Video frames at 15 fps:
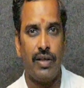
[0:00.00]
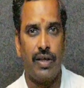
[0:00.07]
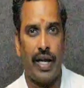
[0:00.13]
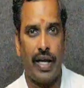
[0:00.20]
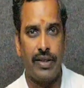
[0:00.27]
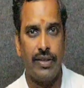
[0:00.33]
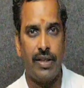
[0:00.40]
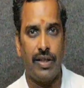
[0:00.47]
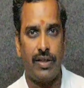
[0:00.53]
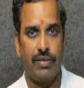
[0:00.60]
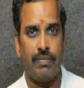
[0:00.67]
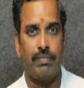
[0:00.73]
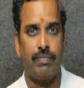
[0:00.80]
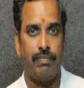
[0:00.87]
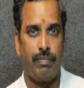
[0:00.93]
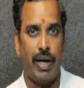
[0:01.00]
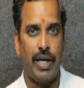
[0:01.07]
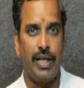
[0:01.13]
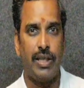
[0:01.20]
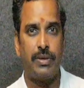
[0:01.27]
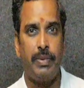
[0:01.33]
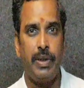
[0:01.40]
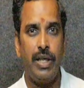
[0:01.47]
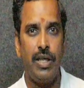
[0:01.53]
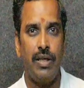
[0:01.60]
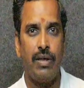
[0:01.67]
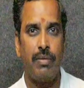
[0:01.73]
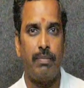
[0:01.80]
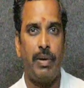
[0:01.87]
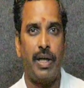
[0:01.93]
like that, minus b
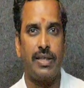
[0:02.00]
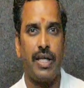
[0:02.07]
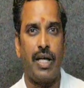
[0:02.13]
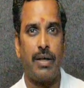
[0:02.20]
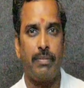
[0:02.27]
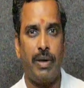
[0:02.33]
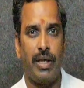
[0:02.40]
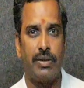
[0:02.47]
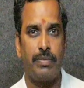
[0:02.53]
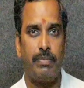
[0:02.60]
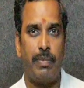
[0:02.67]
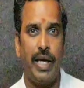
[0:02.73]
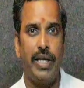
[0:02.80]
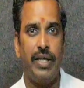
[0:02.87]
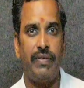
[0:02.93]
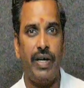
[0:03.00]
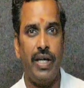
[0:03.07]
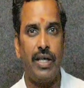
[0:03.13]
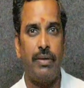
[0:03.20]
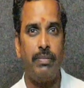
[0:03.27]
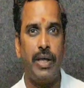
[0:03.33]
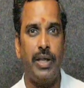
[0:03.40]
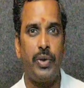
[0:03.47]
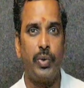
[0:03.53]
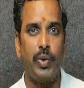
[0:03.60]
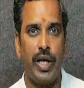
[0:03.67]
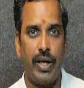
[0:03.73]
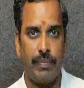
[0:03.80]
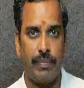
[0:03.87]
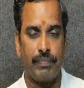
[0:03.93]
plus or minus by divided by
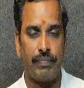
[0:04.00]
2a.